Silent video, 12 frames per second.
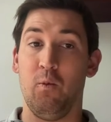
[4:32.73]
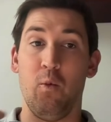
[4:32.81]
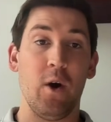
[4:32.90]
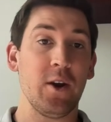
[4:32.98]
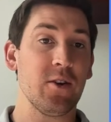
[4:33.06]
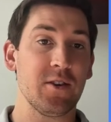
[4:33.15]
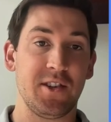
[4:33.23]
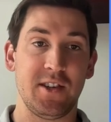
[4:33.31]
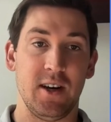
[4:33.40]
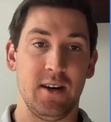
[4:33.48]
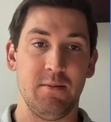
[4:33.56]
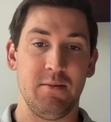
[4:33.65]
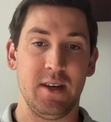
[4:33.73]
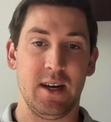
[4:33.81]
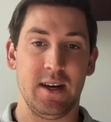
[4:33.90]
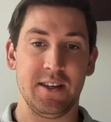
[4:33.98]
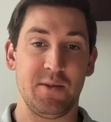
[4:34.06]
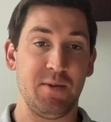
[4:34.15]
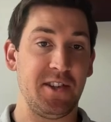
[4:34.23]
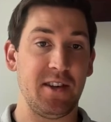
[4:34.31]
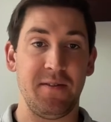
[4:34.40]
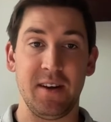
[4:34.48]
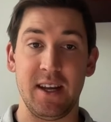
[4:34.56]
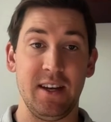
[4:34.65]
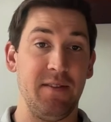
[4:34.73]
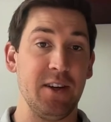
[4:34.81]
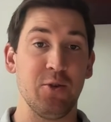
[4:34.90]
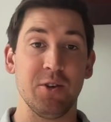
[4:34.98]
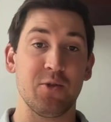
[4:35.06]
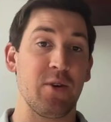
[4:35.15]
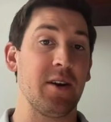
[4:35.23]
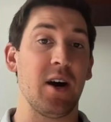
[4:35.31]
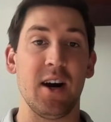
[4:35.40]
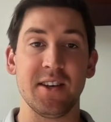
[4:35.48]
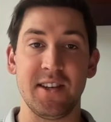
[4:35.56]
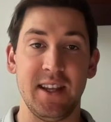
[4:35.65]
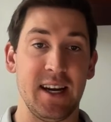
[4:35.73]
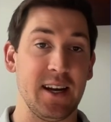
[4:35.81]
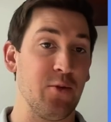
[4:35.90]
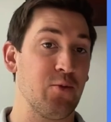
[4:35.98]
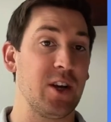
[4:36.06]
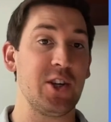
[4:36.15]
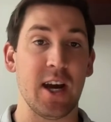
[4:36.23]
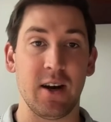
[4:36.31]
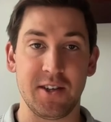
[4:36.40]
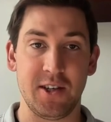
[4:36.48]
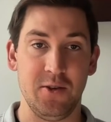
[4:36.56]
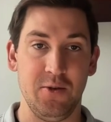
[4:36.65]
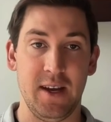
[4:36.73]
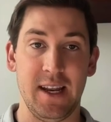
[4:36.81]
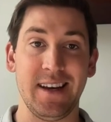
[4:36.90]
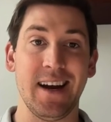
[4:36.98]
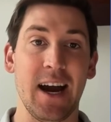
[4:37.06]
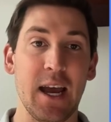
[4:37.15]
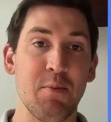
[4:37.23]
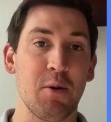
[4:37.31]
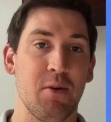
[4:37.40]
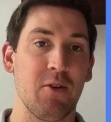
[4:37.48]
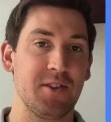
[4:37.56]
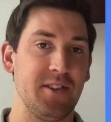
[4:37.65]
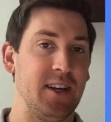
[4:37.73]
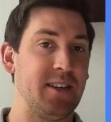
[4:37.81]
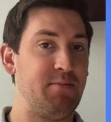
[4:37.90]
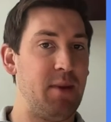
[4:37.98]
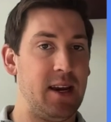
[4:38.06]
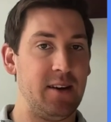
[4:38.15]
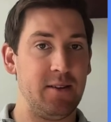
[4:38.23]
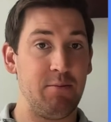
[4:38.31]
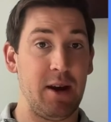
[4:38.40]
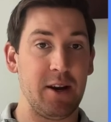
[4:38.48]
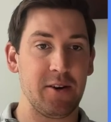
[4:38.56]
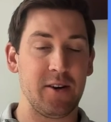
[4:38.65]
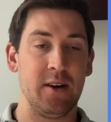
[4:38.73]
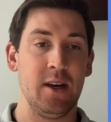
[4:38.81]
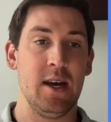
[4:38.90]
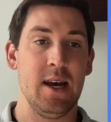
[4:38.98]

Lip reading: What are some specific individuals around Austin that I can reach out to in a hyper-personalized manner?